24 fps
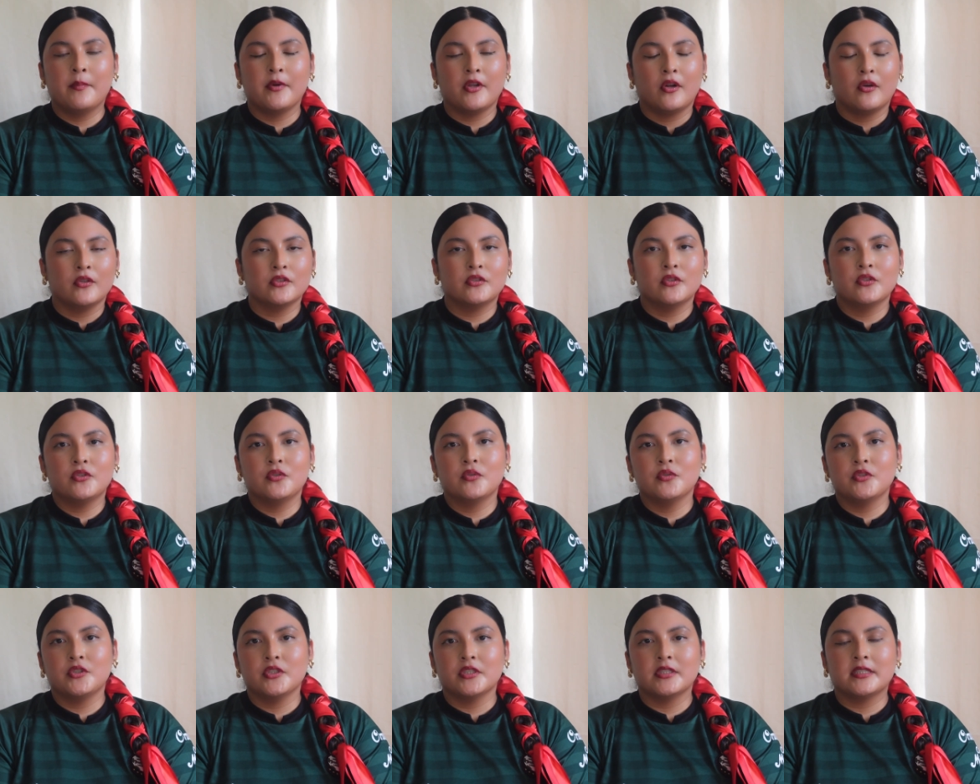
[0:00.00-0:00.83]
but also
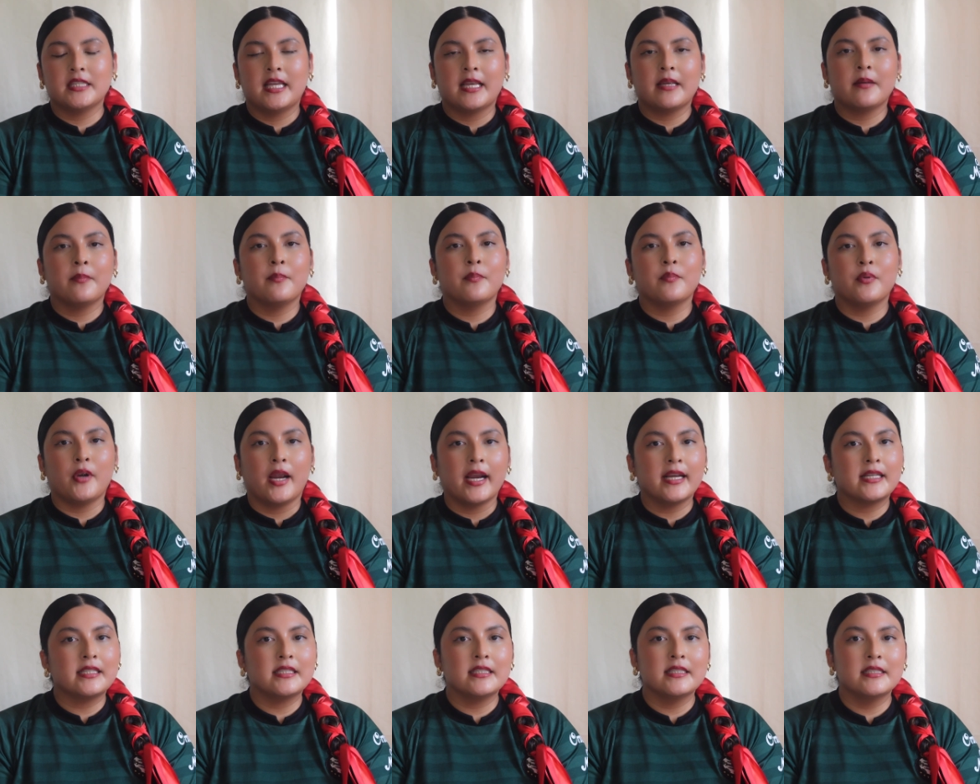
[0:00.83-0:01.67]
to just like
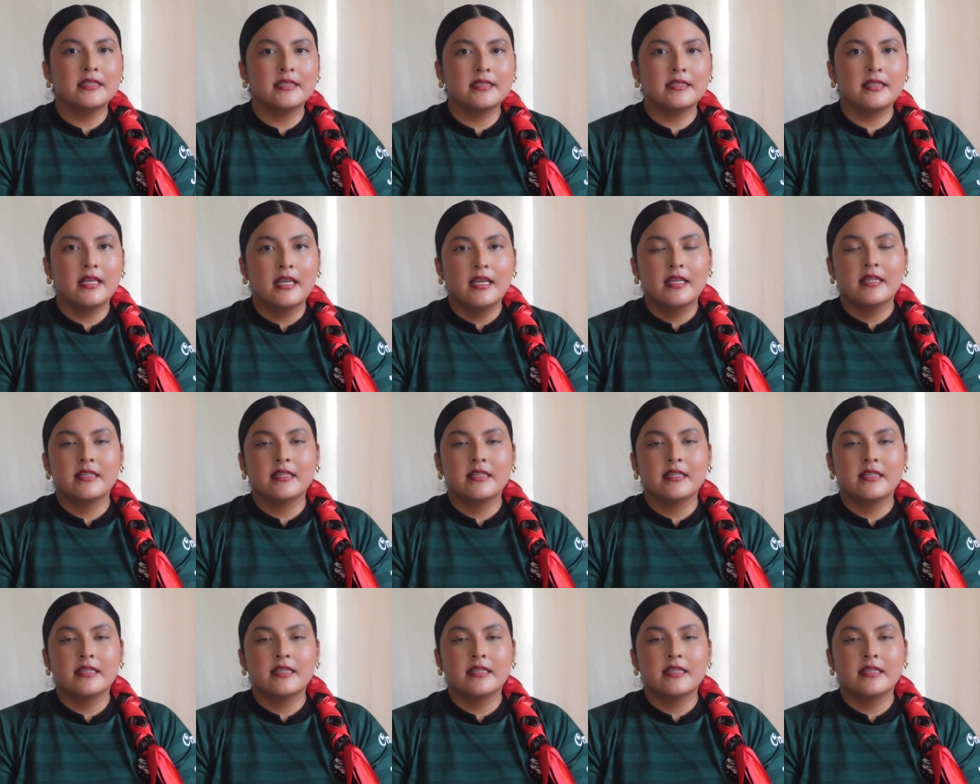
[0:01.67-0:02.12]
practice